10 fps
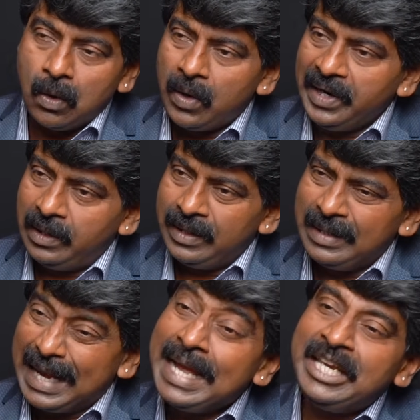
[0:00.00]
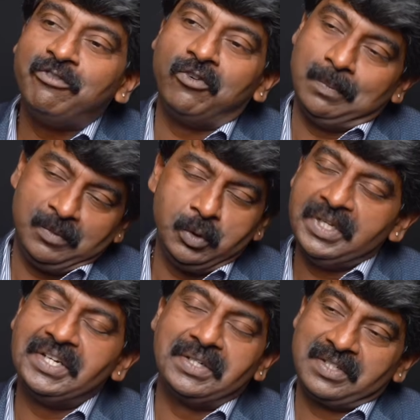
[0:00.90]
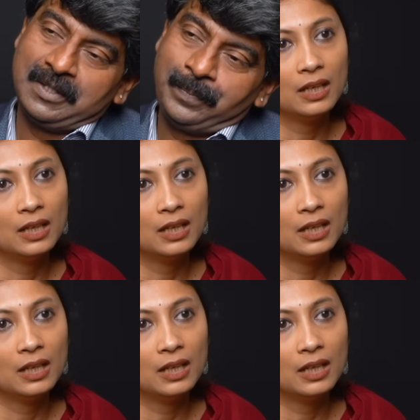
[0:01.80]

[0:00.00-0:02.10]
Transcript: oil in any form to the ears.